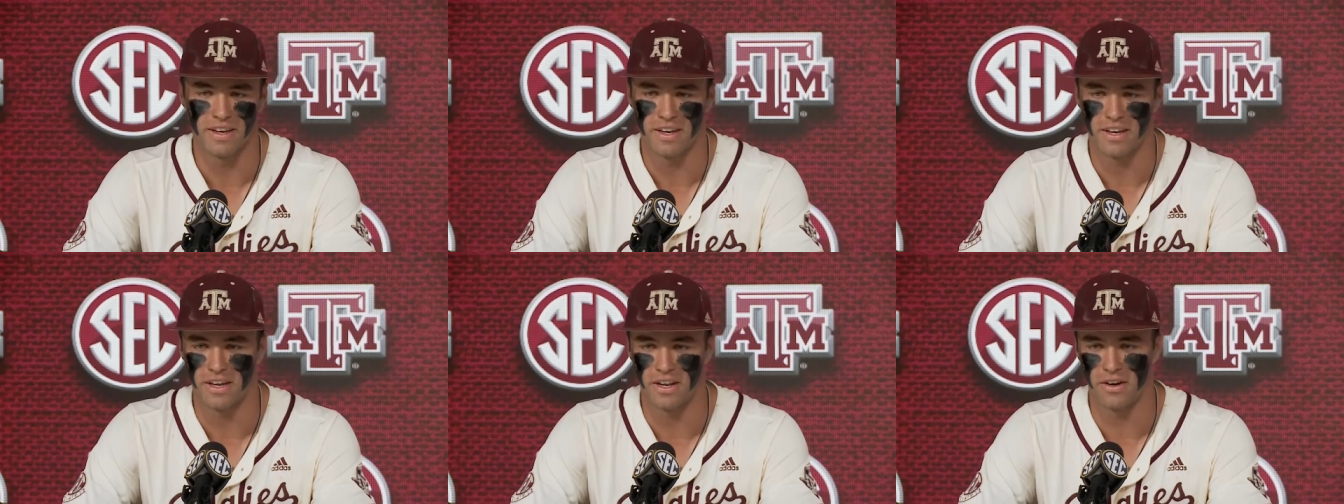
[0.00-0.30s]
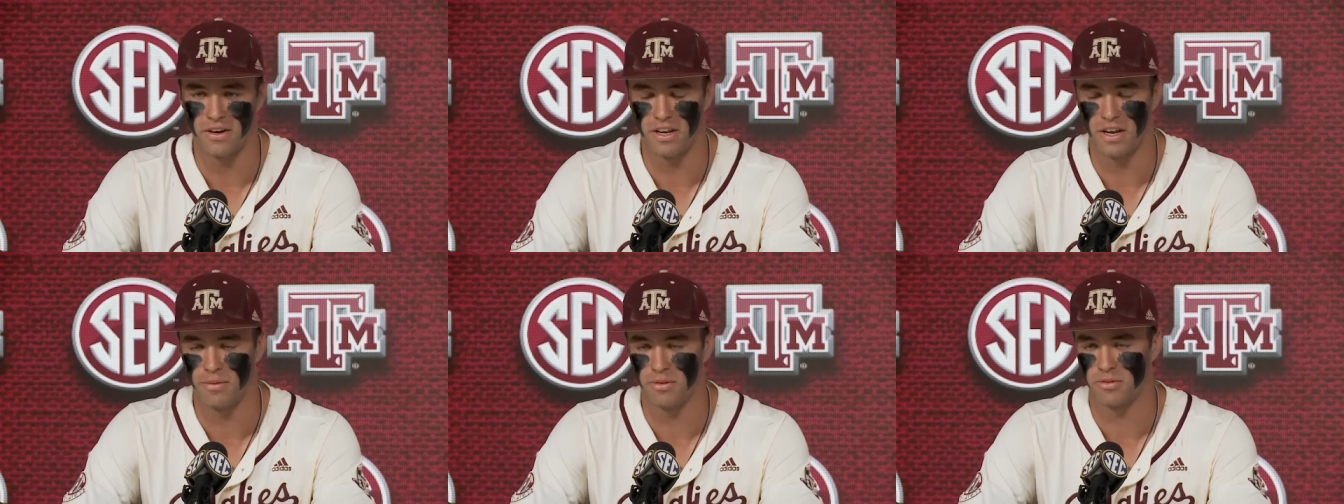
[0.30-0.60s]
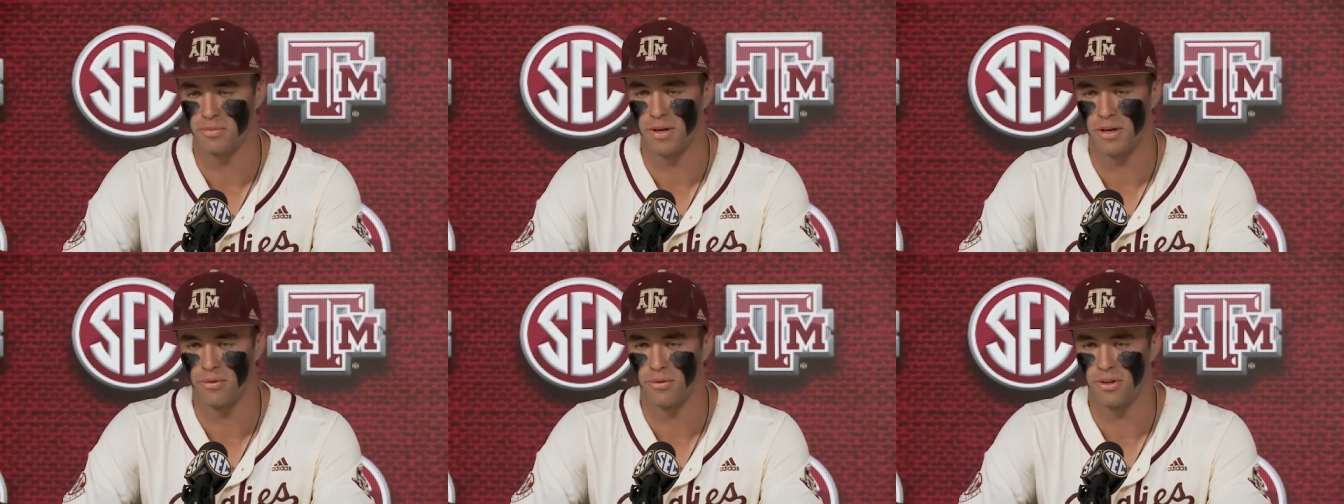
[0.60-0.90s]
you know, he almost
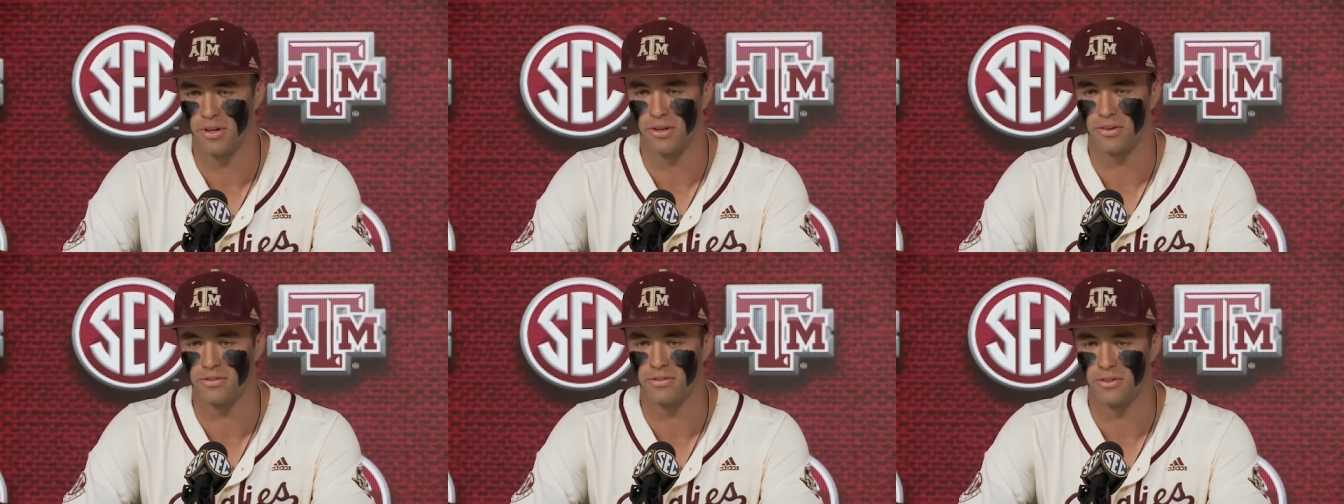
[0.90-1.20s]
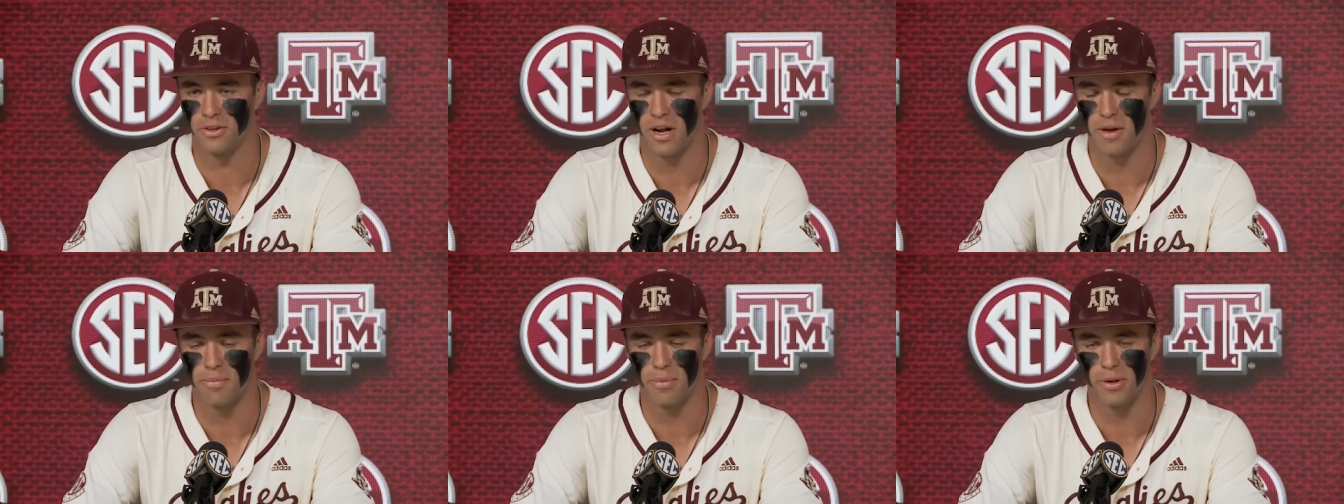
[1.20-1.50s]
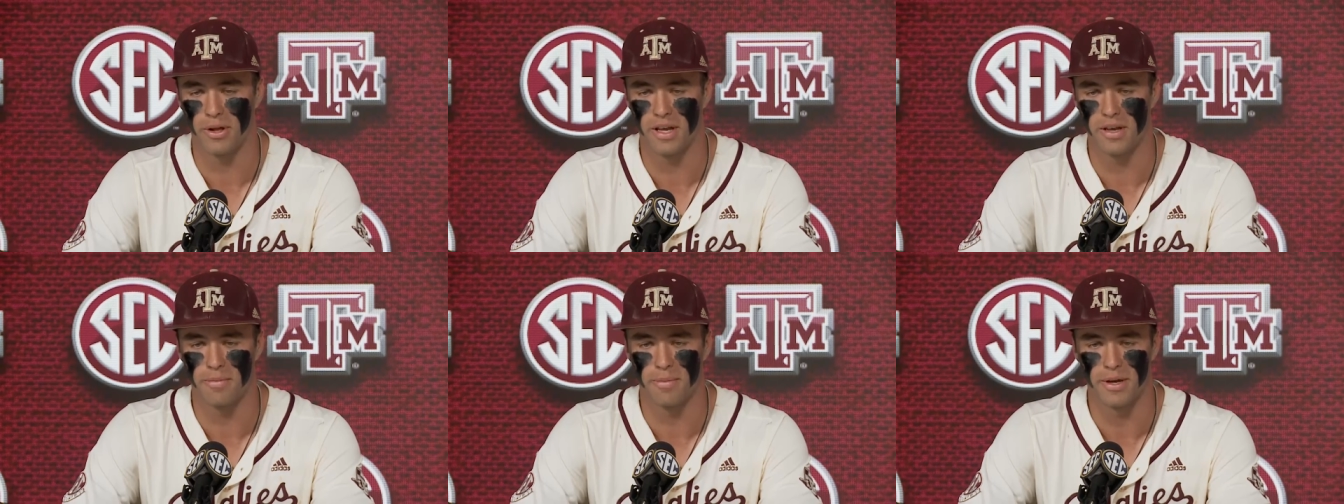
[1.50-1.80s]
made a really great
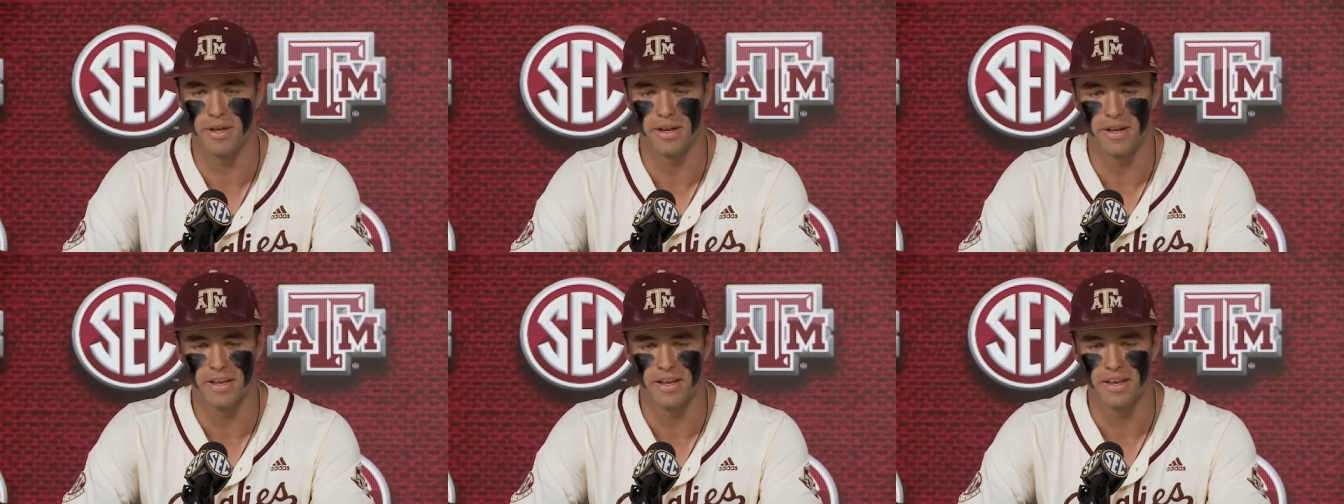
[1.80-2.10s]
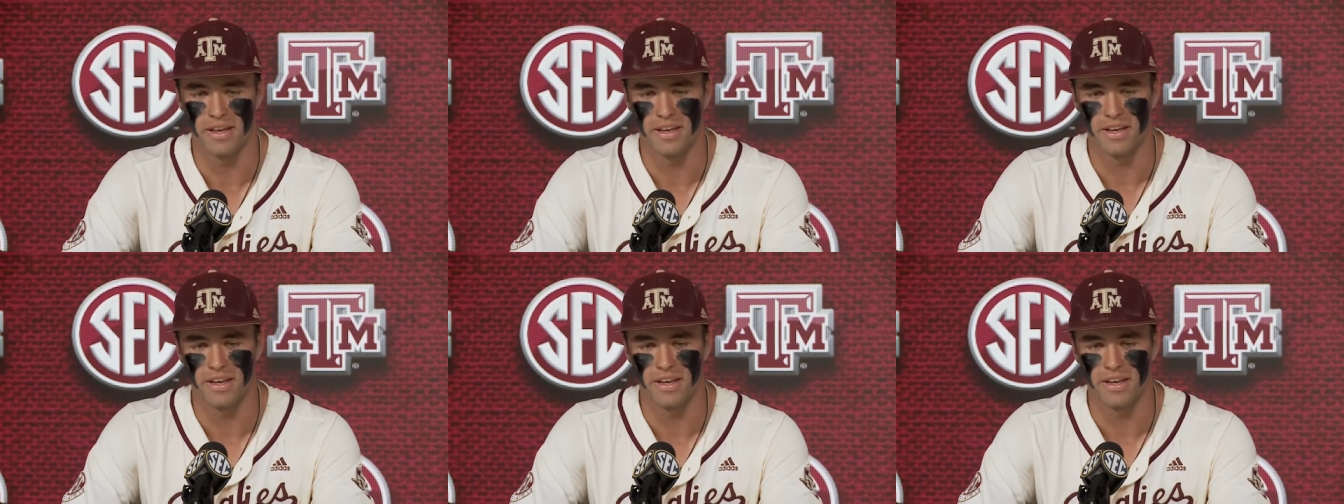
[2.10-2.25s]
play, but,